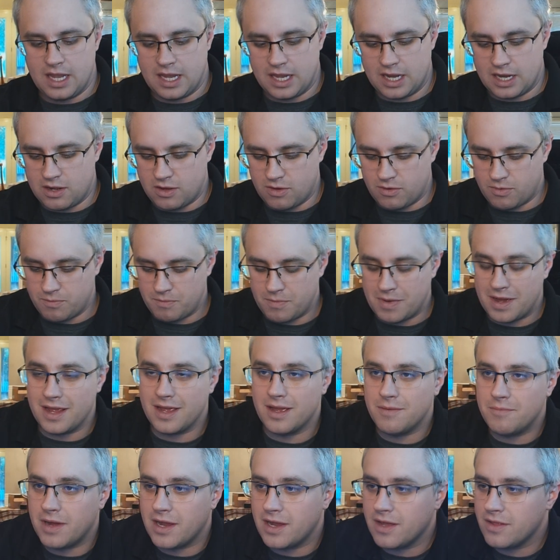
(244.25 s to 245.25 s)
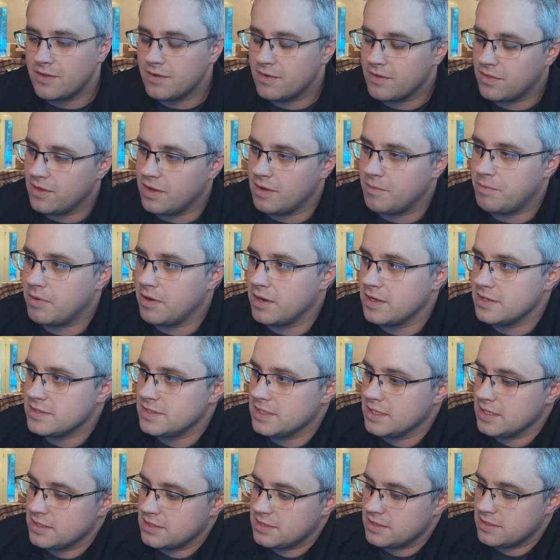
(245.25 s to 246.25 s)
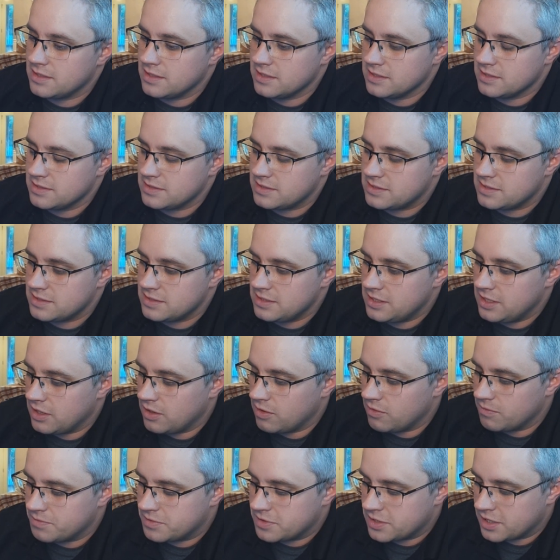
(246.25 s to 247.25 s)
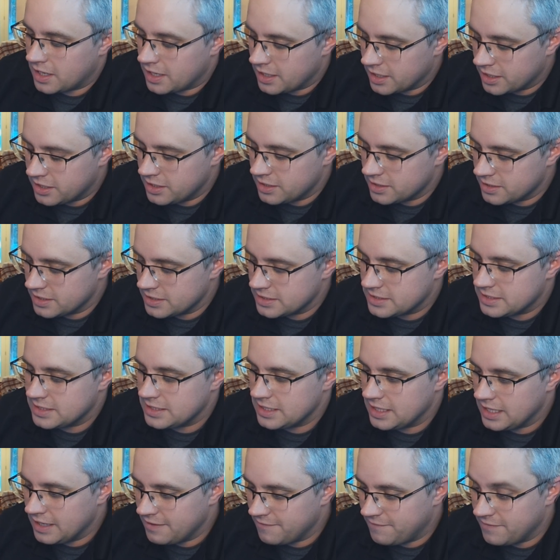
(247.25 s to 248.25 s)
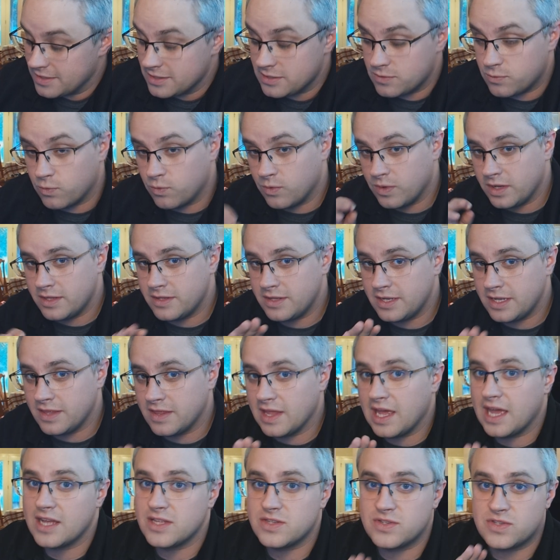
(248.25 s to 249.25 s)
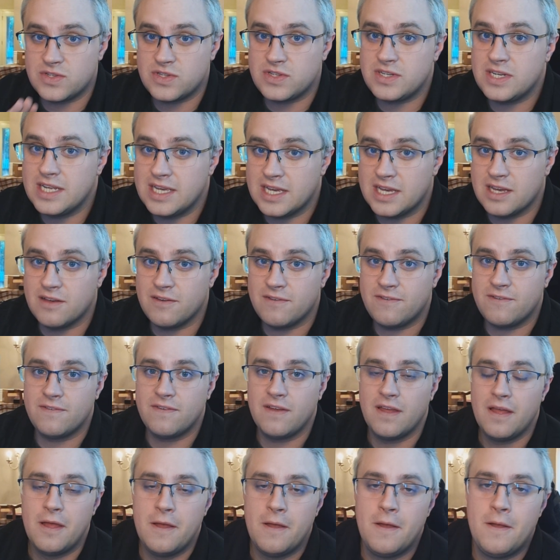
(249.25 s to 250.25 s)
My other thought process is, kind of curious if it's really that stiff.